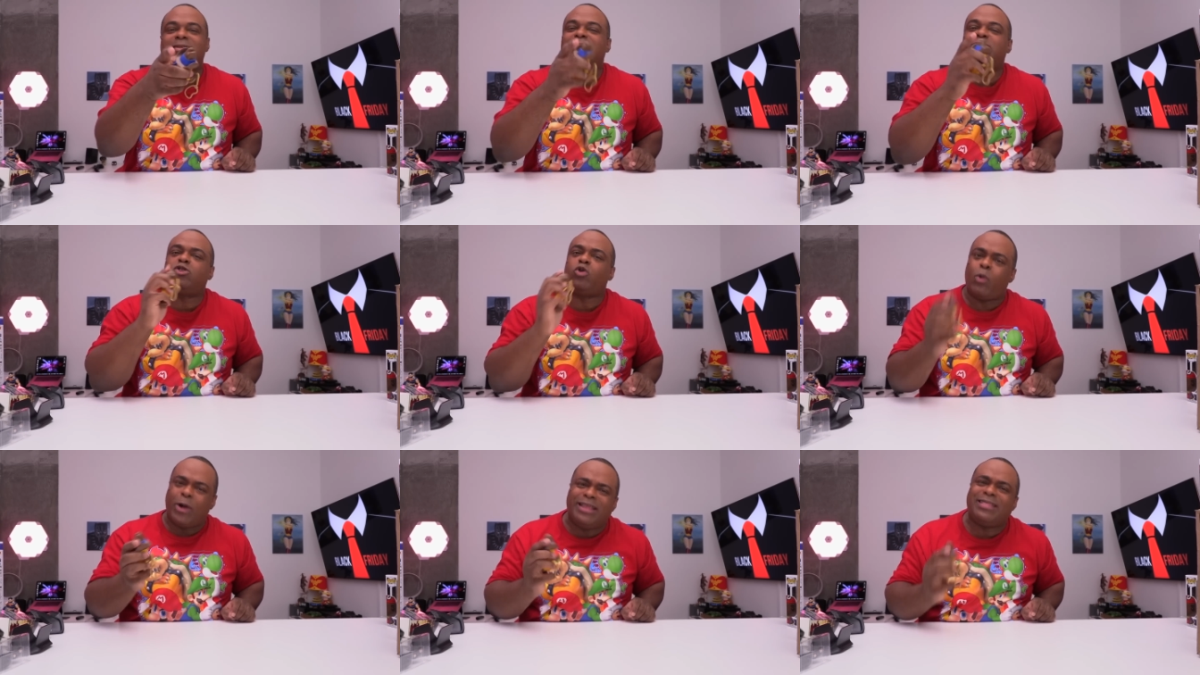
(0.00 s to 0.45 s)

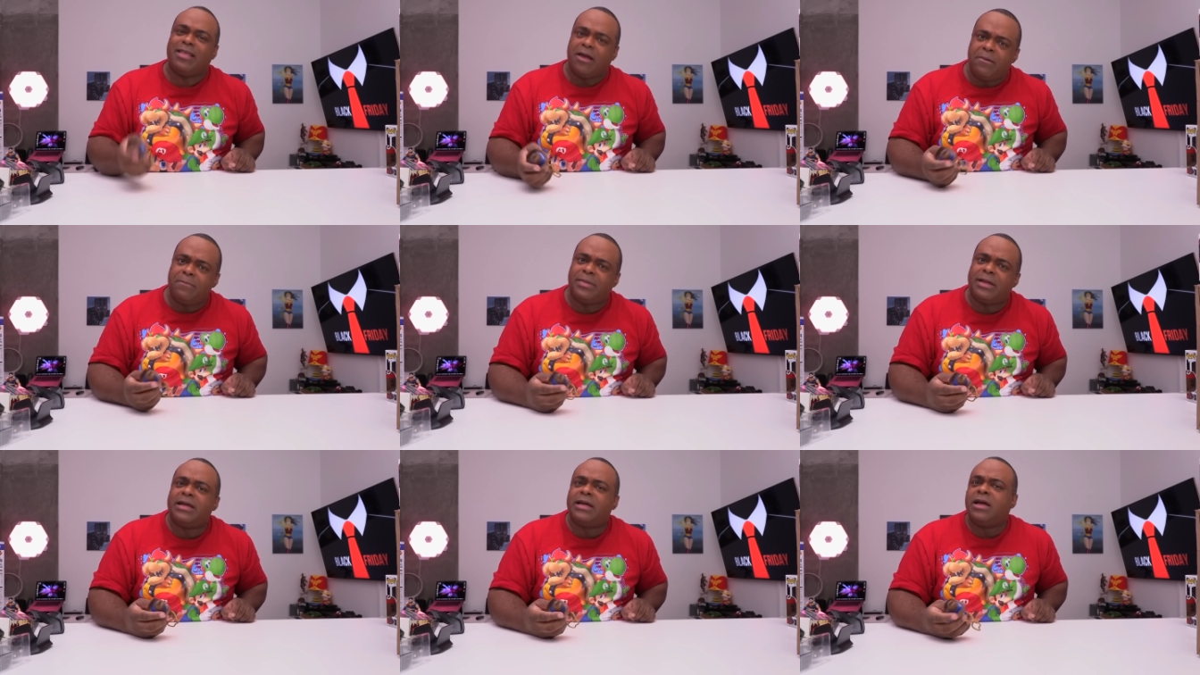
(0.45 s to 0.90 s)
Tweet
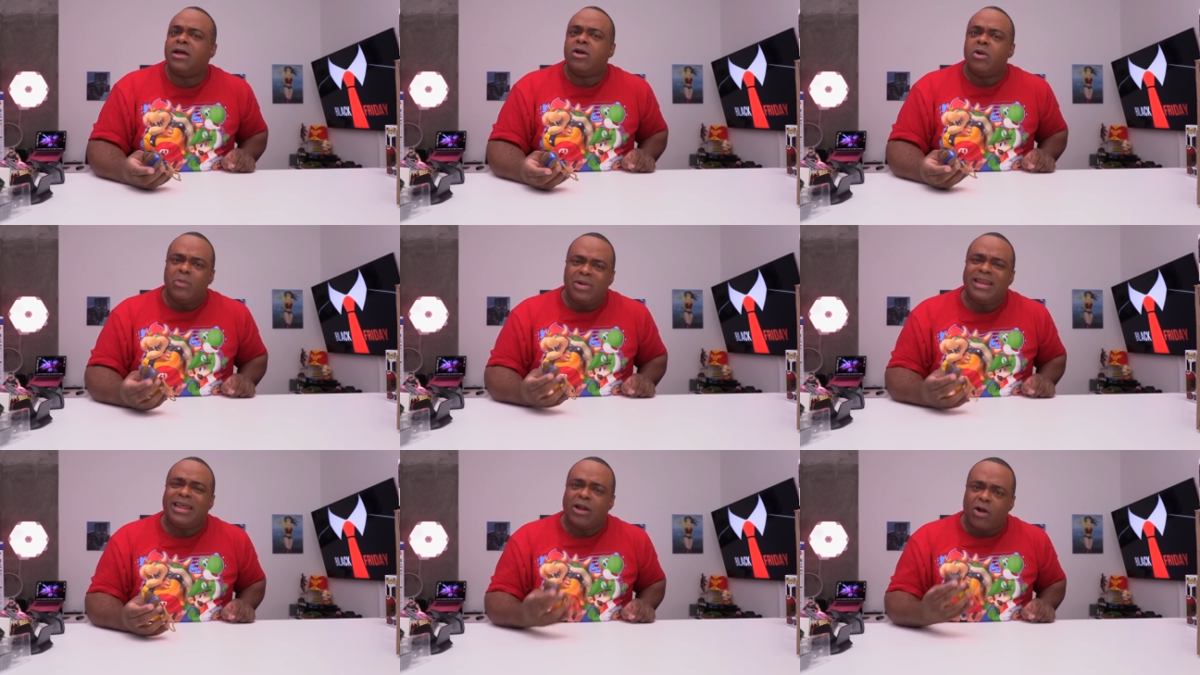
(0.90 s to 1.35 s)
them
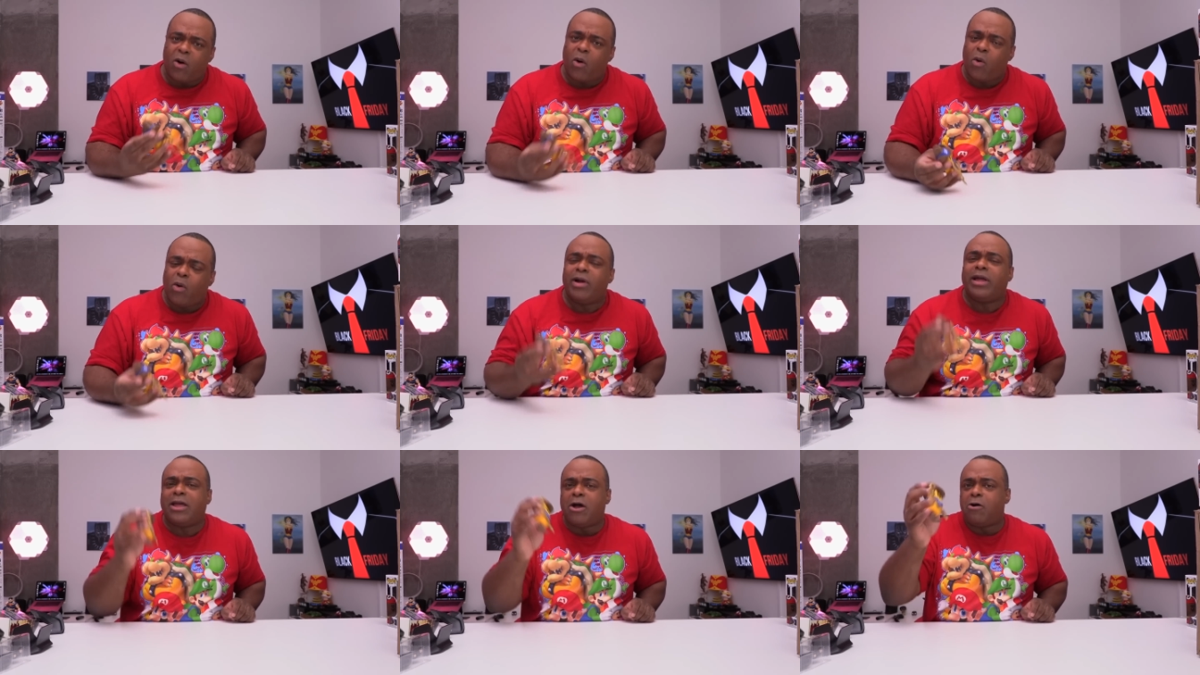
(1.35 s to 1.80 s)
you need an
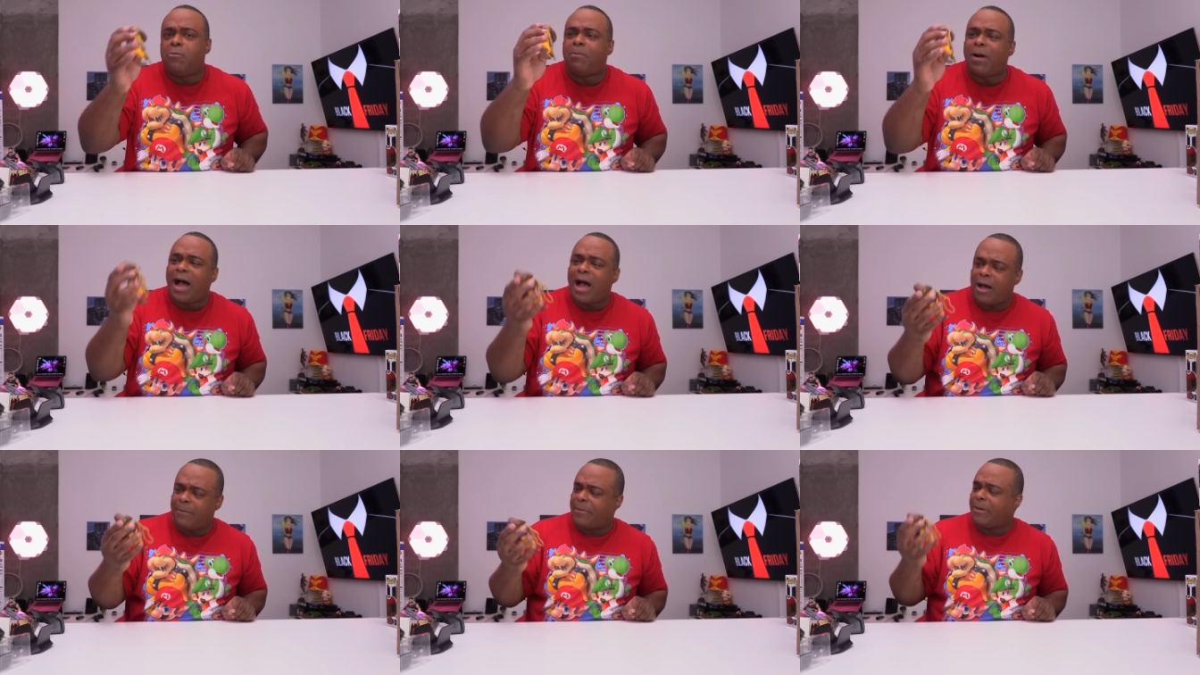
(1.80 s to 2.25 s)
Oreo
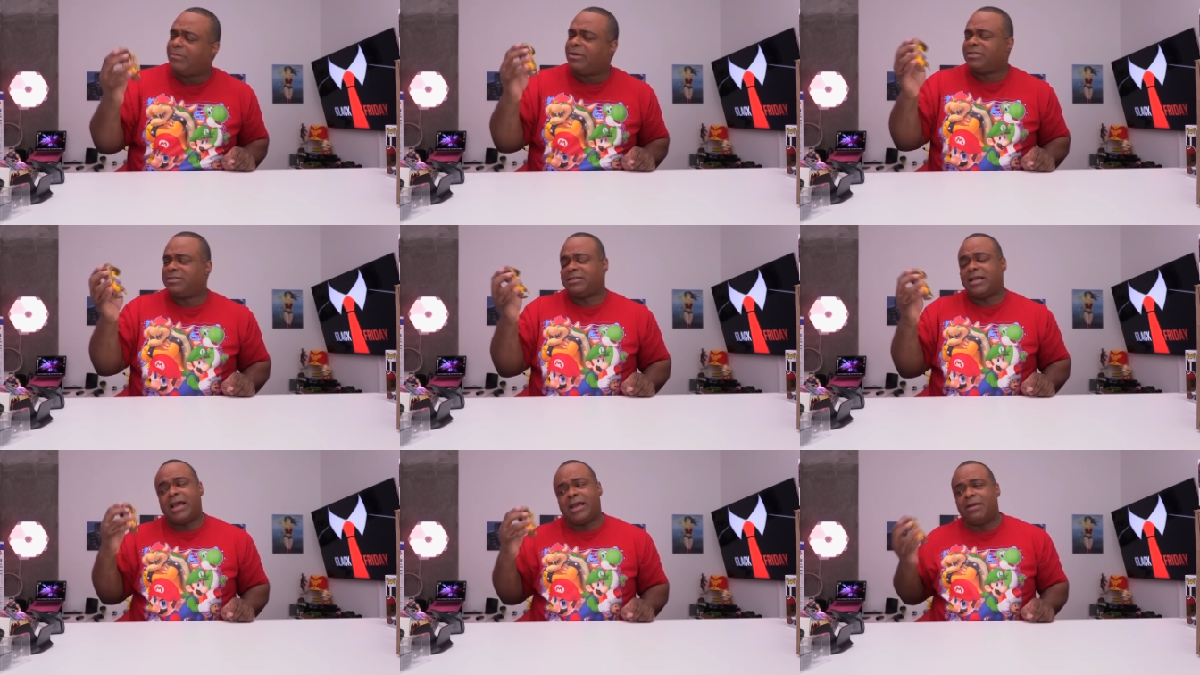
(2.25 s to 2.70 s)
pop. I'm
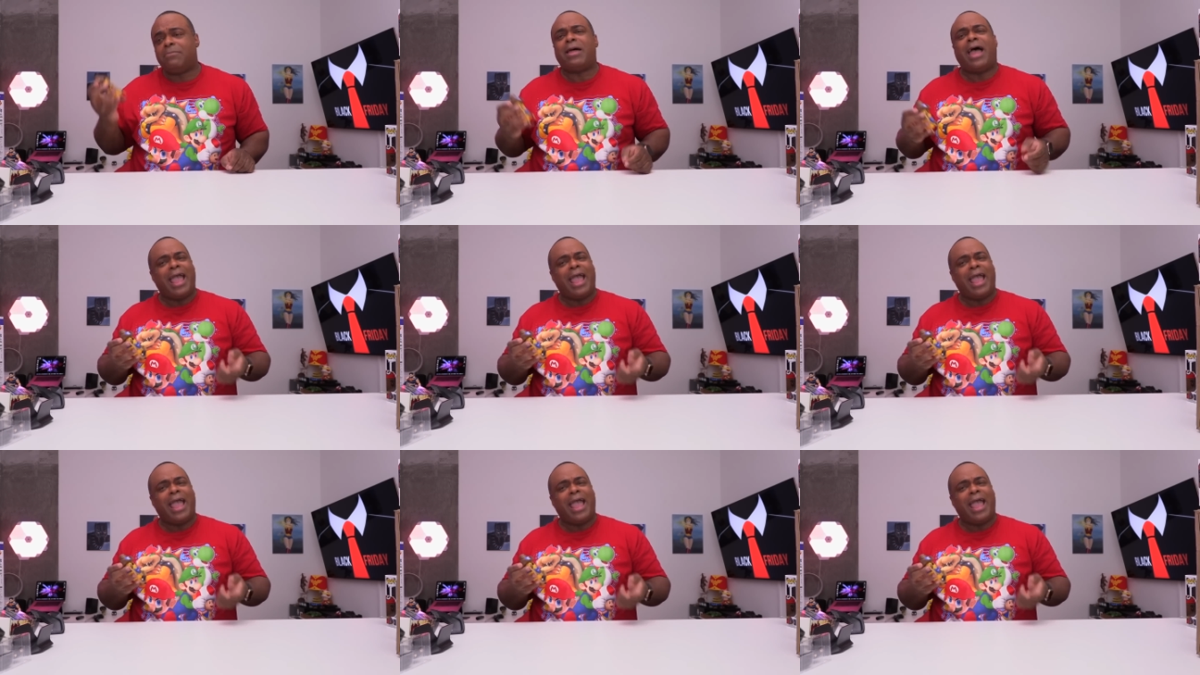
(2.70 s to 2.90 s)
just saying.